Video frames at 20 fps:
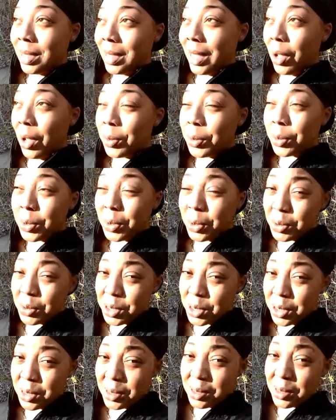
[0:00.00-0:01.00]
counter
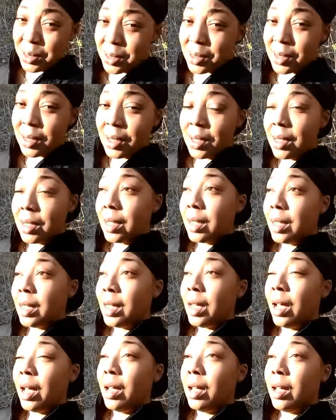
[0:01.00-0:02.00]
lotions.
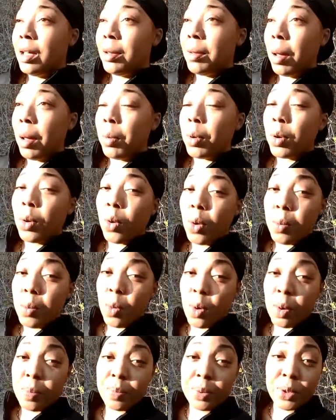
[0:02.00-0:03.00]
I will go with
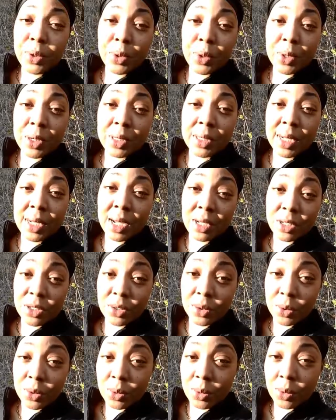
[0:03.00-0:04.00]
more pure
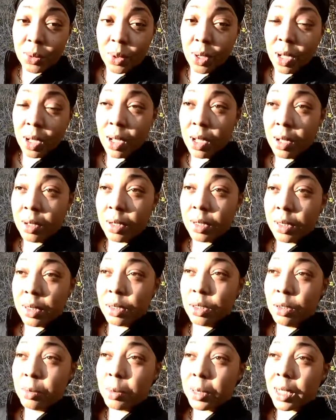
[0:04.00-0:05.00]
natural
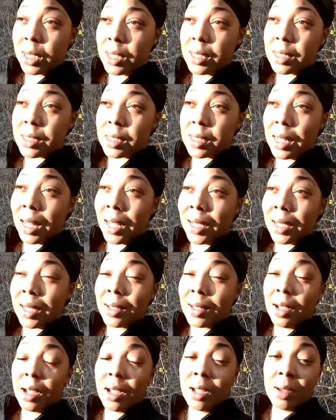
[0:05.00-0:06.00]
lubricants like
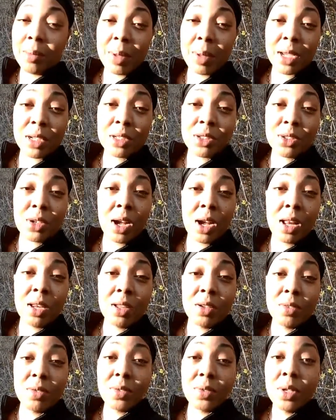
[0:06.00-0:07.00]
extra
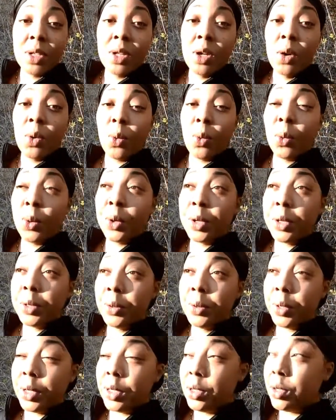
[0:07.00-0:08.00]
olive
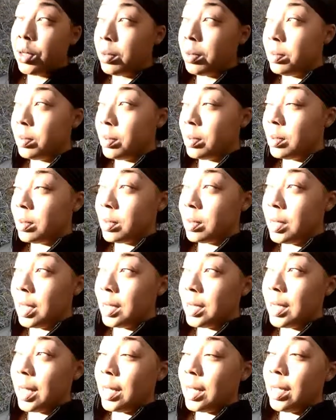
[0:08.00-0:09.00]
oil, and you can
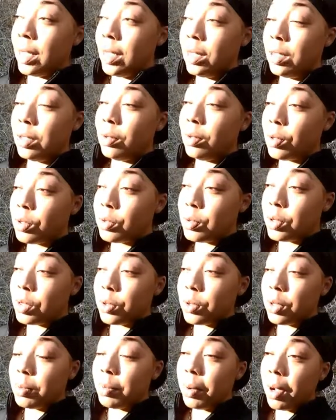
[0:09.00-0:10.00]
get that at any grocery
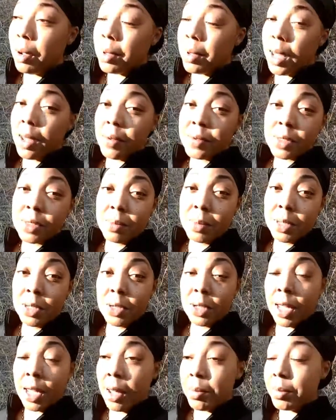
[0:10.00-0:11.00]
store. You probably have some in
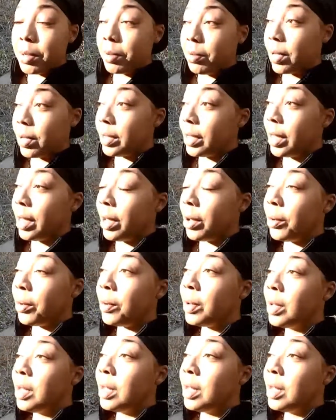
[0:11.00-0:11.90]
your cabinet right now.